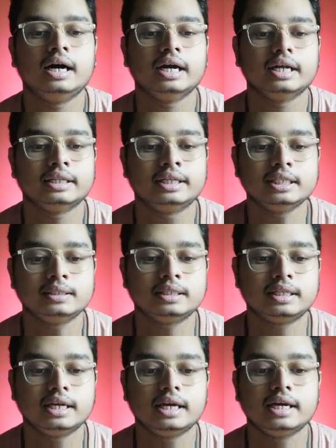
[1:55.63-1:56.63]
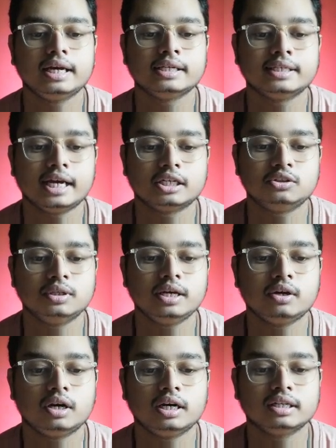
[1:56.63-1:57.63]
This is actually
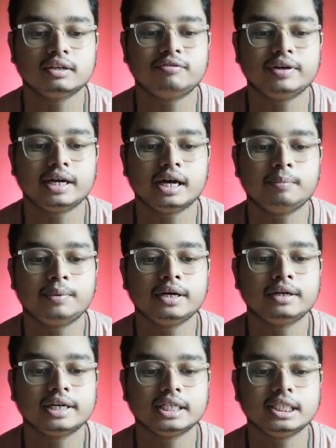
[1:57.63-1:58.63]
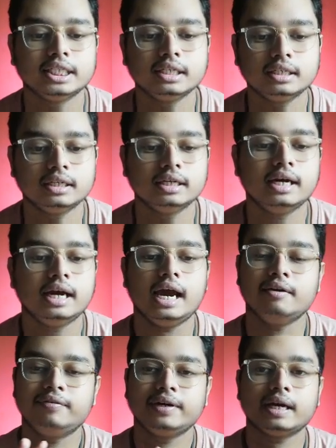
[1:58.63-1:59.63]
called as the fingerprint region,
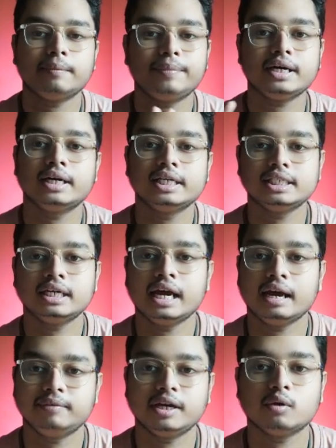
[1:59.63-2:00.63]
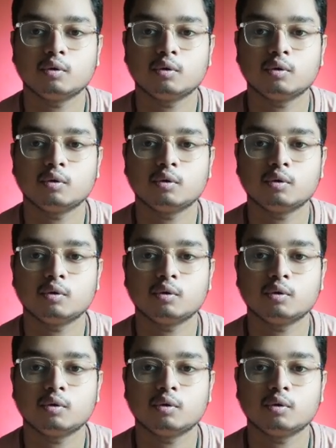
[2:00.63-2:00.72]
and fingerprint region have their own